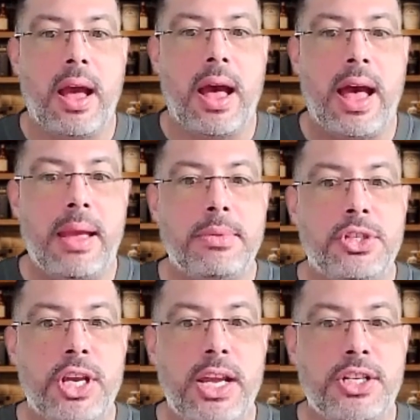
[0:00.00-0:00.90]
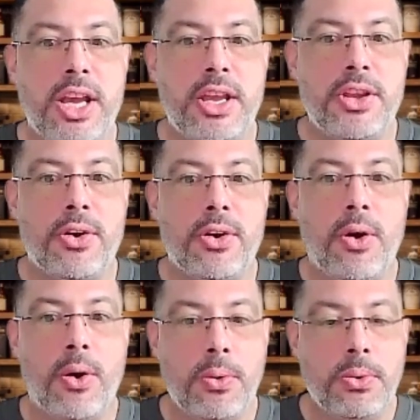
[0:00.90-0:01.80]
I'm JJ, your
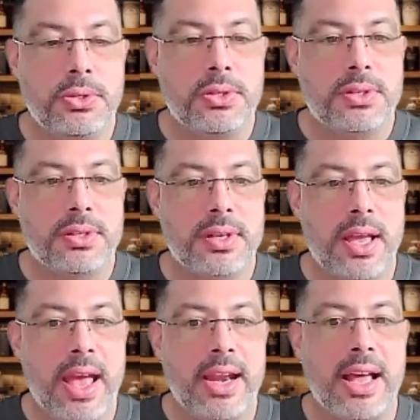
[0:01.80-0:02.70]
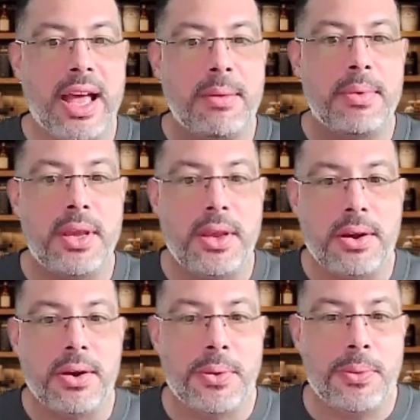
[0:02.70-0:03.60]
host, and I am
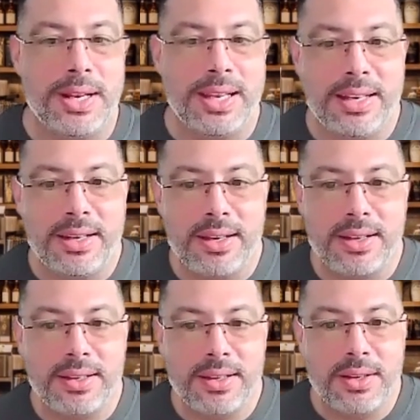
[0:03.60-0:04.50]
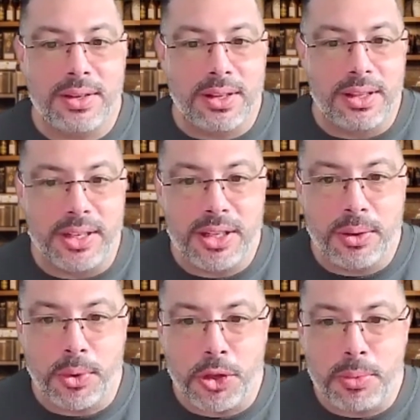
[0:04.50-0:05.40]
here with Linda. Linda,
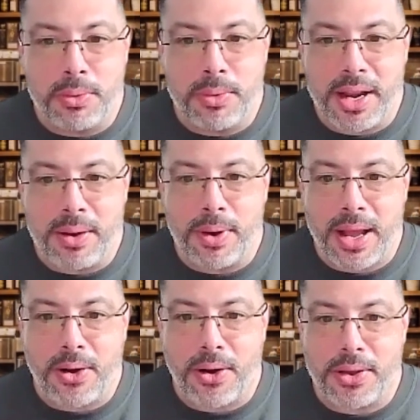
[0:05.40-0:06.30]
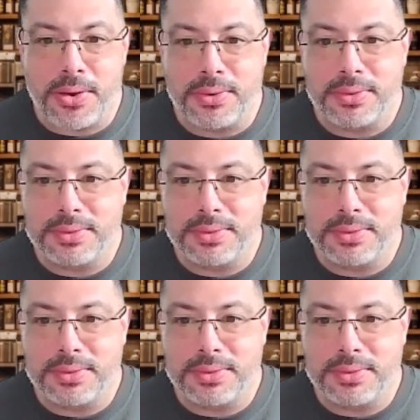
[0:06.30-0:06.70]
will you be ready when I call you?